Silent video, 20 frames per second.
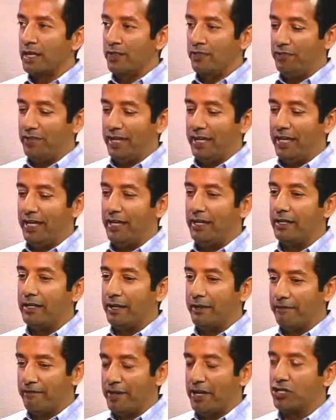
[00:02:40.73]
then
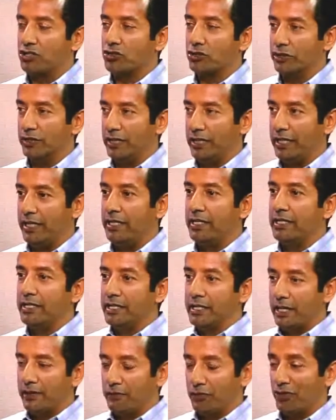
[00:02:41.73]
eventually,
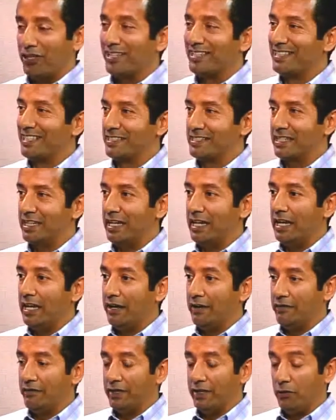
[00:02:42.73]
if you're consistent
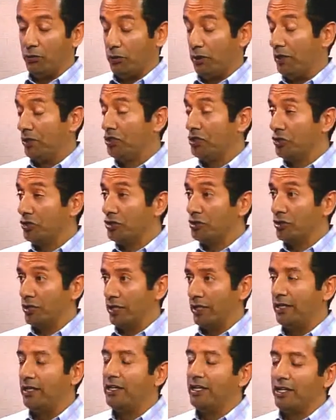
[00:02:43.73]
enough in what you're
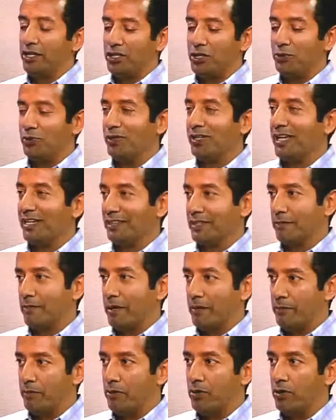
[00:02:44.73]
doing, you will get them
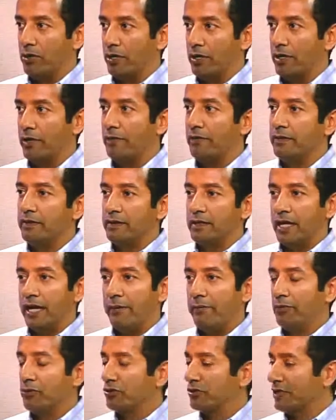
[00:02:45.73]
on board. I
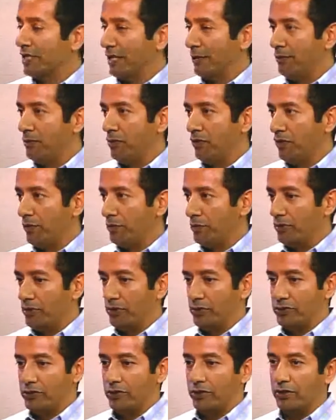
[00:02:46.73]
mean, there's that movie
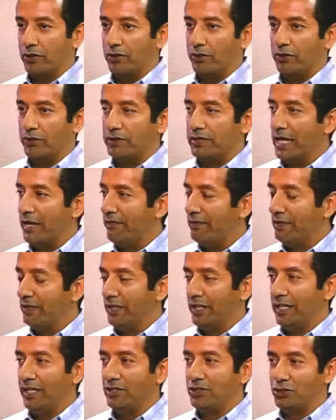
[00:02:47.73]
producer, David
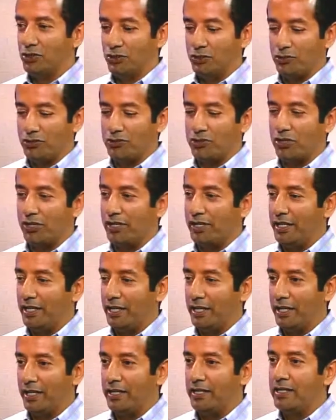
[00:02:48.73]
Lynch, who started
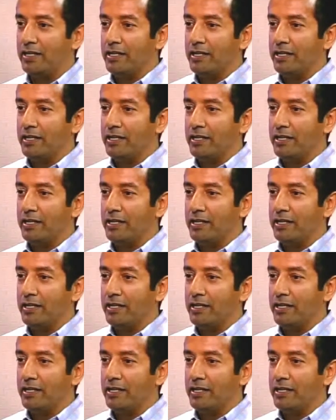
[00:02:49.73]
a